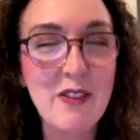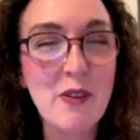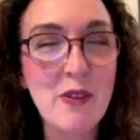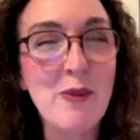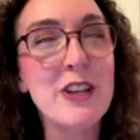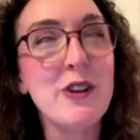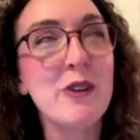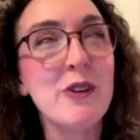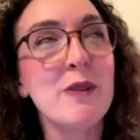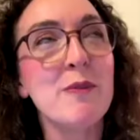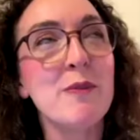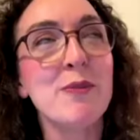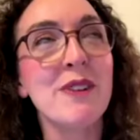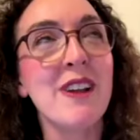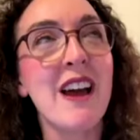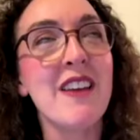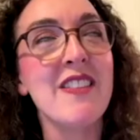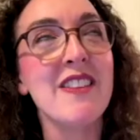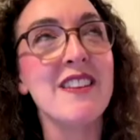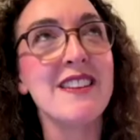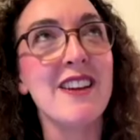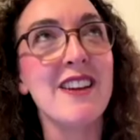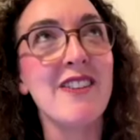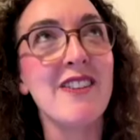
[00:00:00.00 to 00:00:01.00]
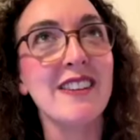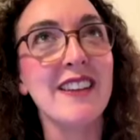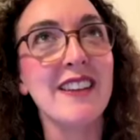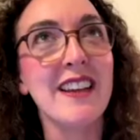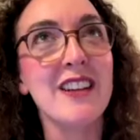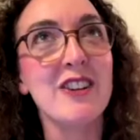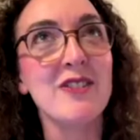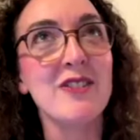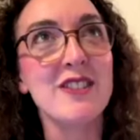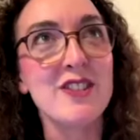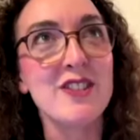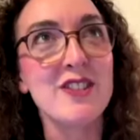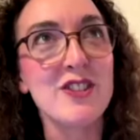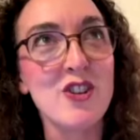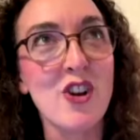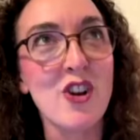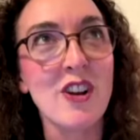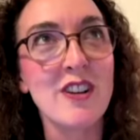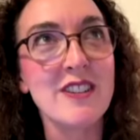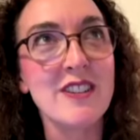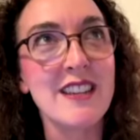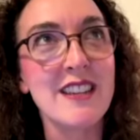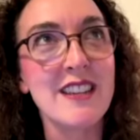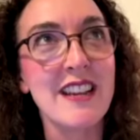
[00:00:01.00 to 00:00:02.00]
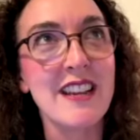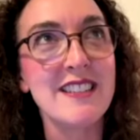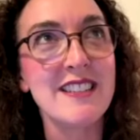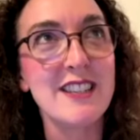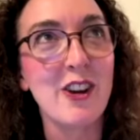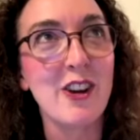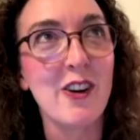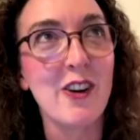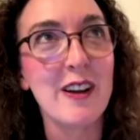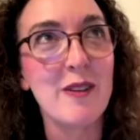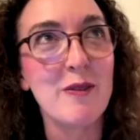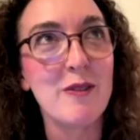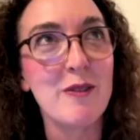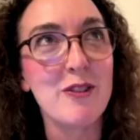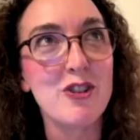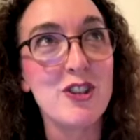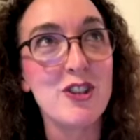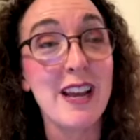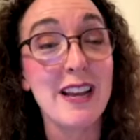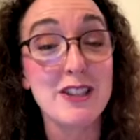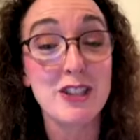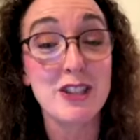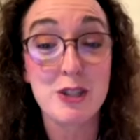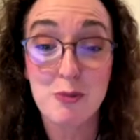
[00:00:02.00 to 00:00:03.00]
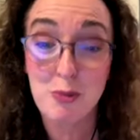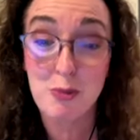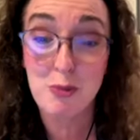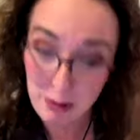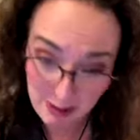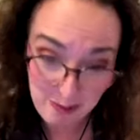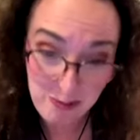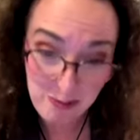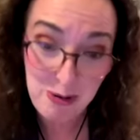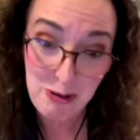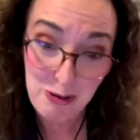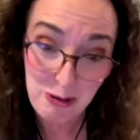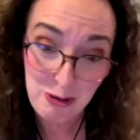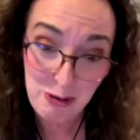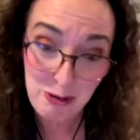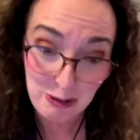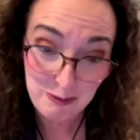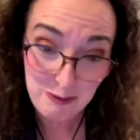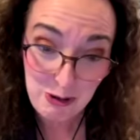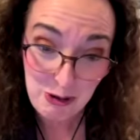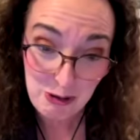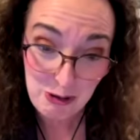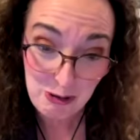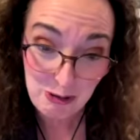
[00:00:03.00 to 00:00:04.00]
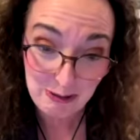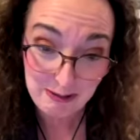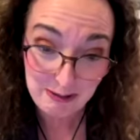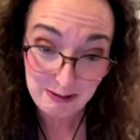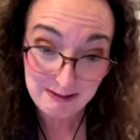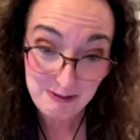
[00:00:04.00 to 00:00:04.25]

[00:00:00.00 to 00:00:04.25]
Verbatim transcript: the way you imply that Neralita is not easygoing when she has to put up with all of you